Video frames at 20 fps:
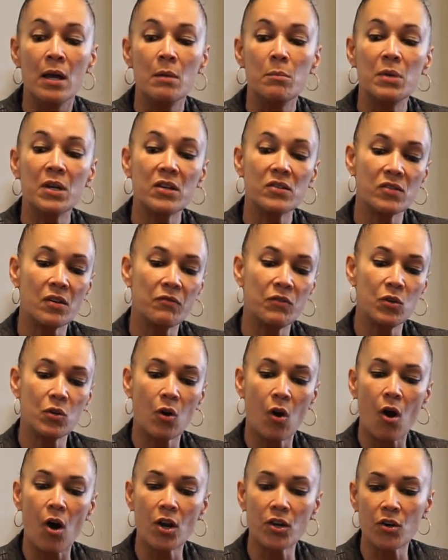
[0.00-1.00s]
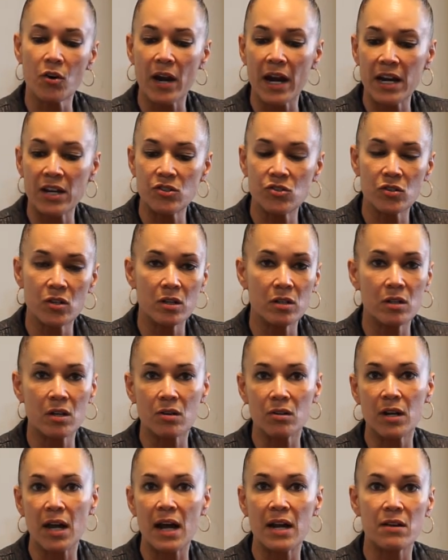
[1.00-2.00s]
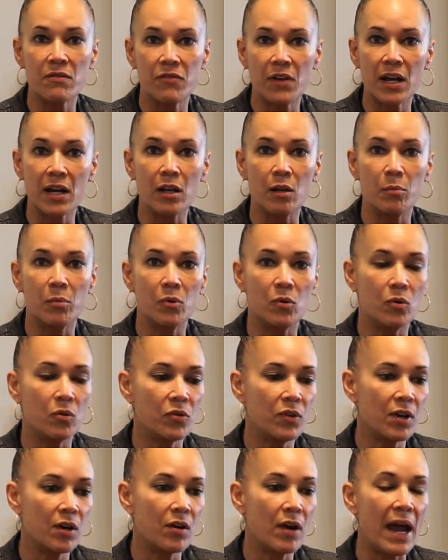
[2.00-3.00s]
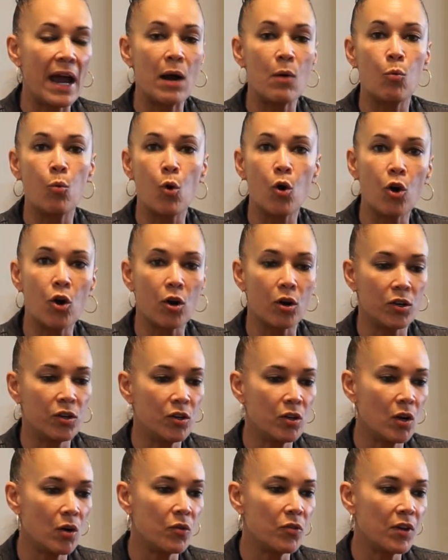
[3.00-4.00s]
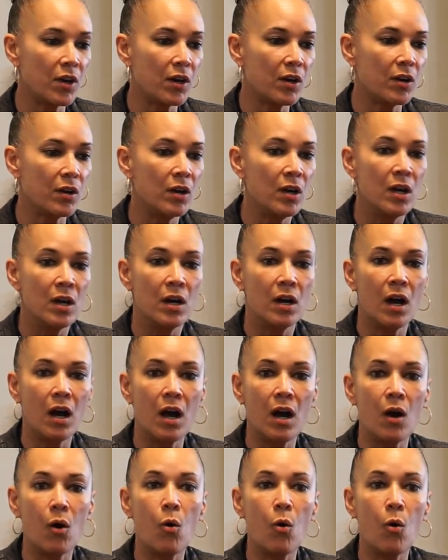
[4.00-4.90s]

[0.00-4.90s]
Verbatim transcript: Because if you call your agent and they're not available, they're at work, you know, they're uh,